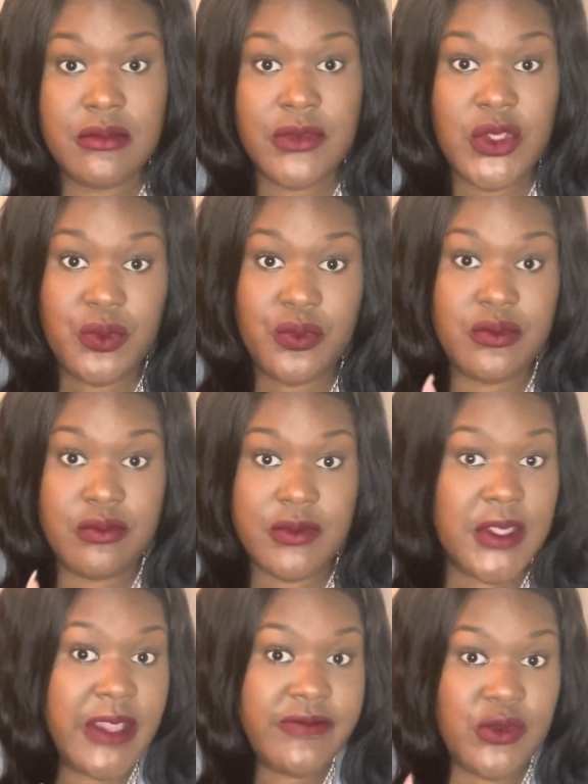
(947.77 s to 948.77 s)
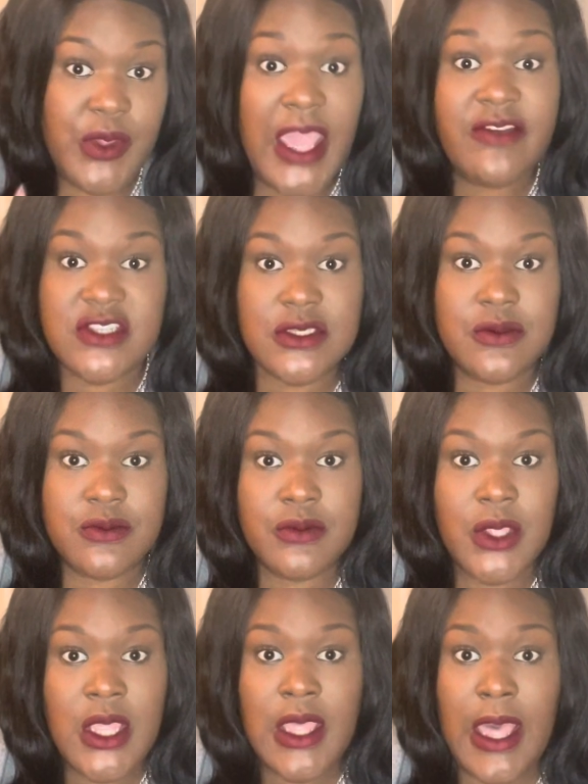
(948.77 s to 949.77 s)
you have to,
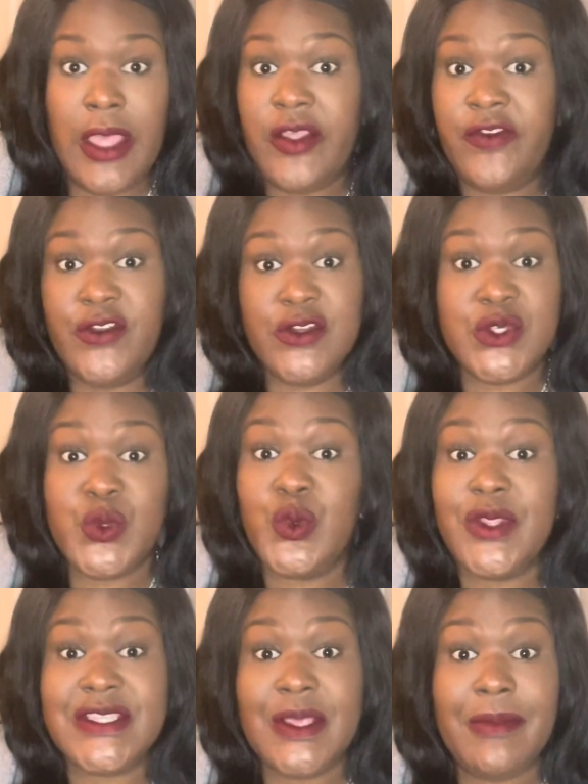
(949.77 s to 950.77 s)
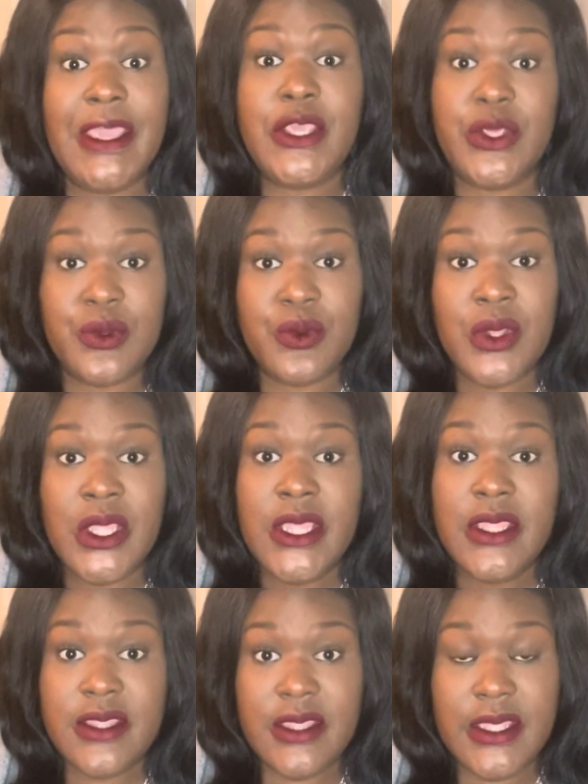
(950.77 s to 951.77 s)
if your school doesn't make you
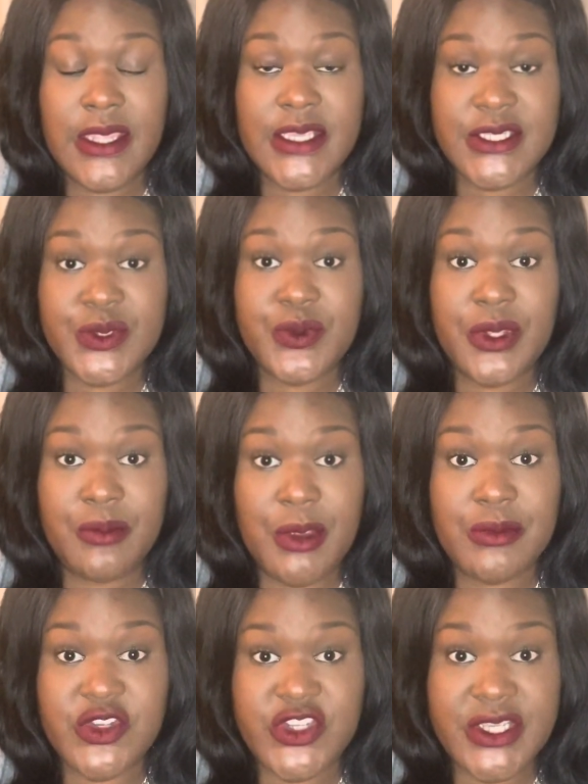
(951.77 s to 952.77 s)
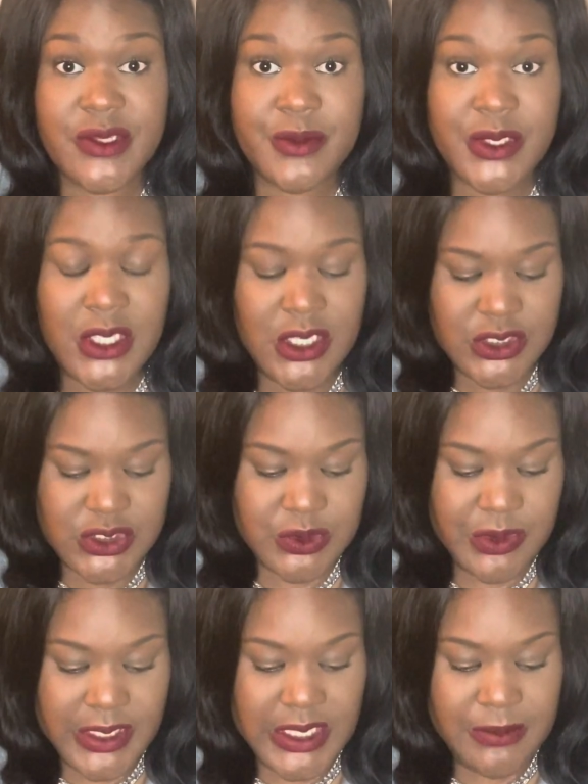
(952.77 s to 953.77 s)
get a student membership
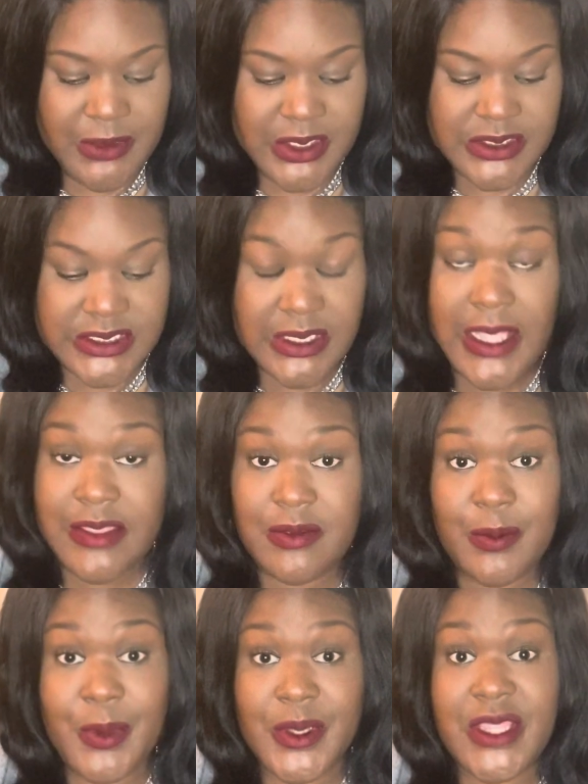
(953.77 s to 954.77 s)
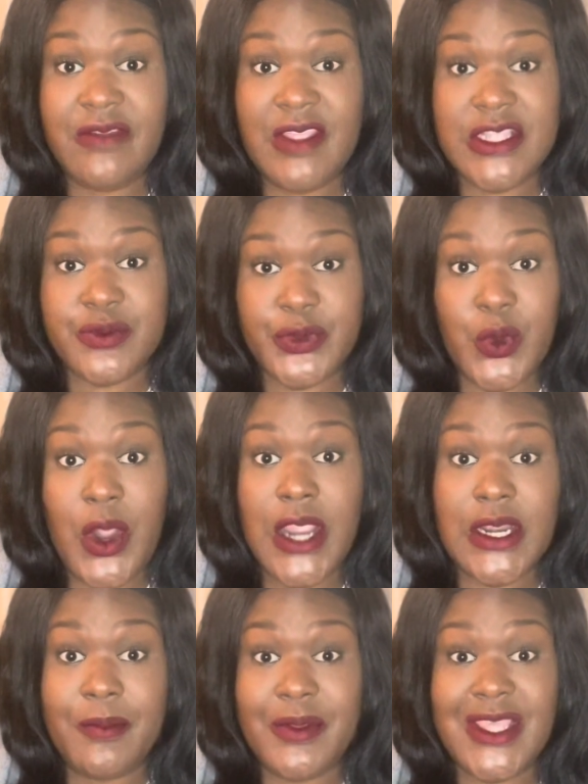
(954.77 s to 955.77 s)
to HIMA. So I believe that's
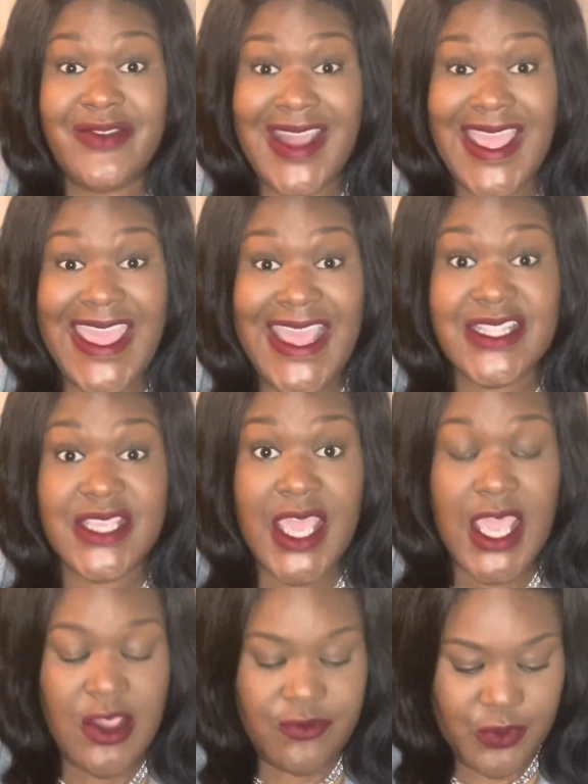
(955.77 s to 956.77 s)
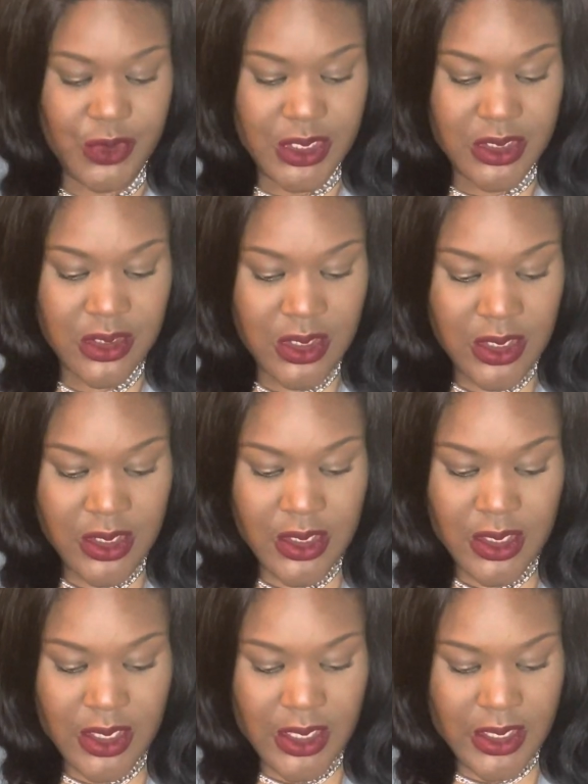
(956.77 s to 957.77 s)
required. I believe I had to have one.
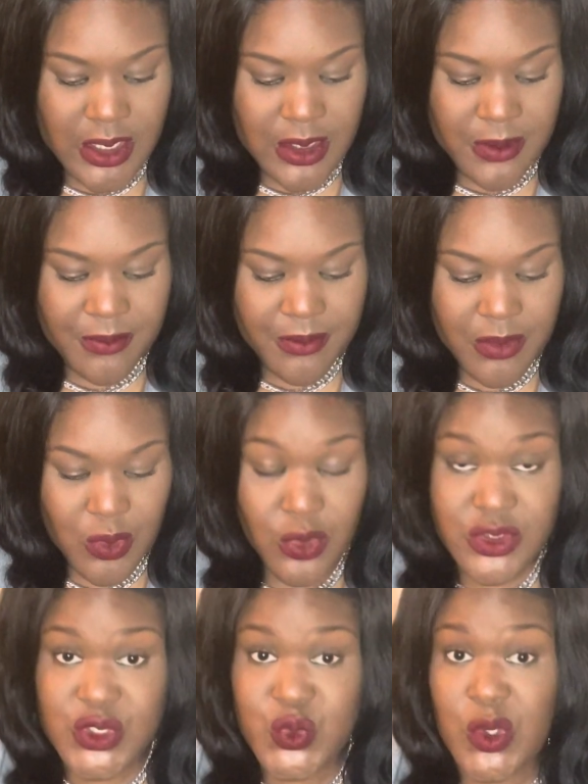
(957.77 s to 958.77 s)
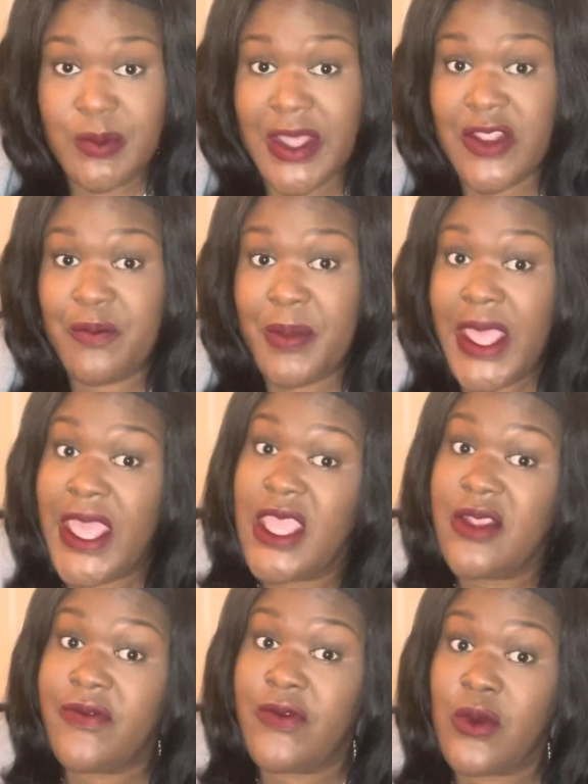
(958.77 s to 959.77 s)
Or the school might have
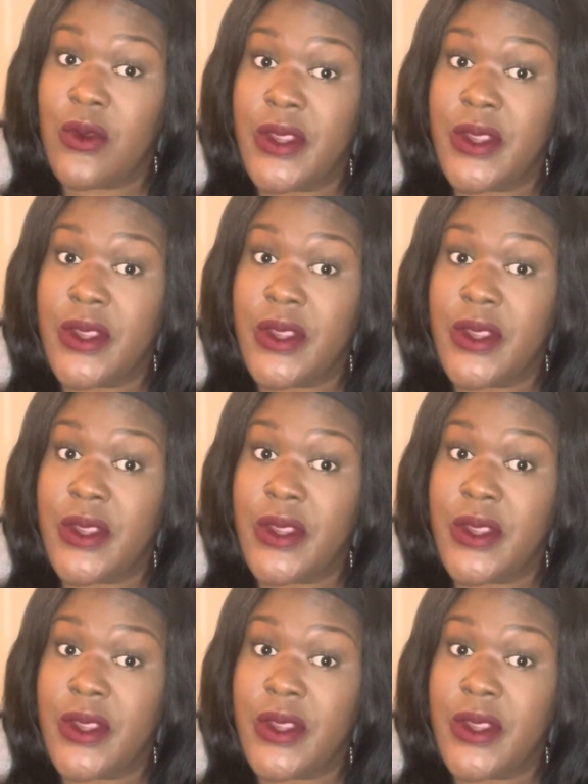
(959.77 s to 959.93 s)
paid for